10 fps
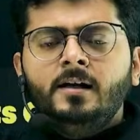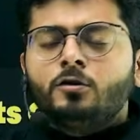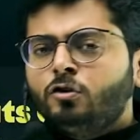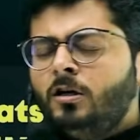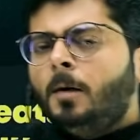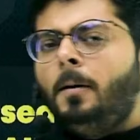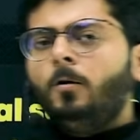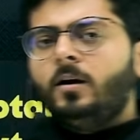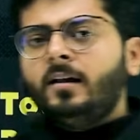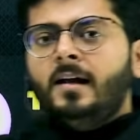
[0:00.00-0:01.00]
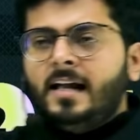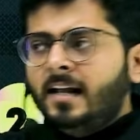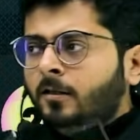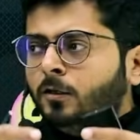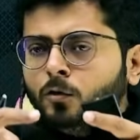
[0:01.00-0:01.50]
So, think about it. In
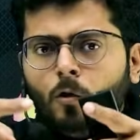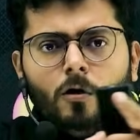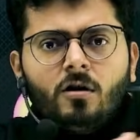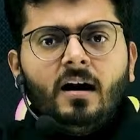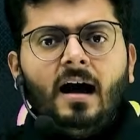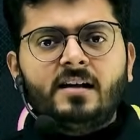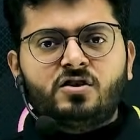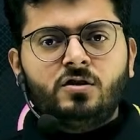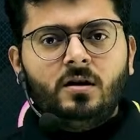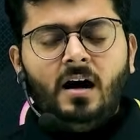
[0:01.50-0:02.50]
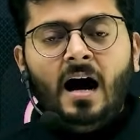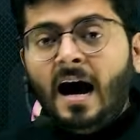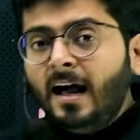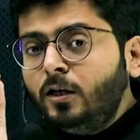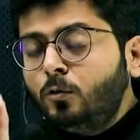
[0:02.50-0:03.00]
your class,
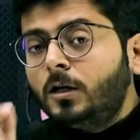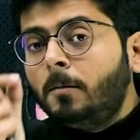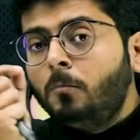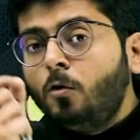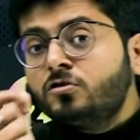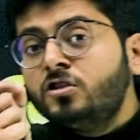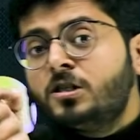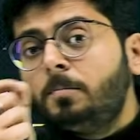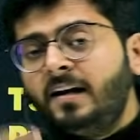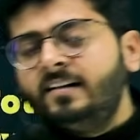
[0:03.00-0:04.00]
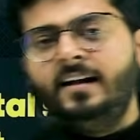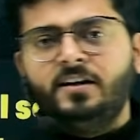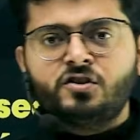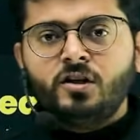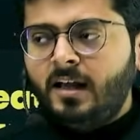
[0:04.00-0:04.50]
are you the most disciplined
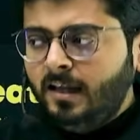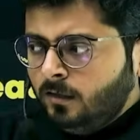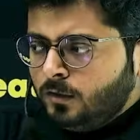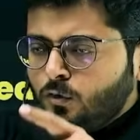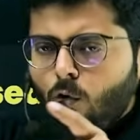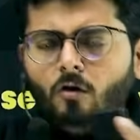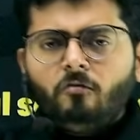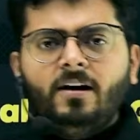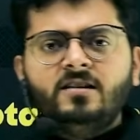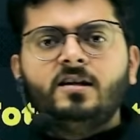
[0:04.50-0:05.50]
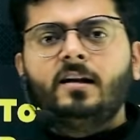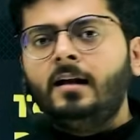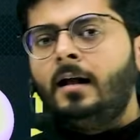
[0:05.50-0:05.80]
kids in your friend circle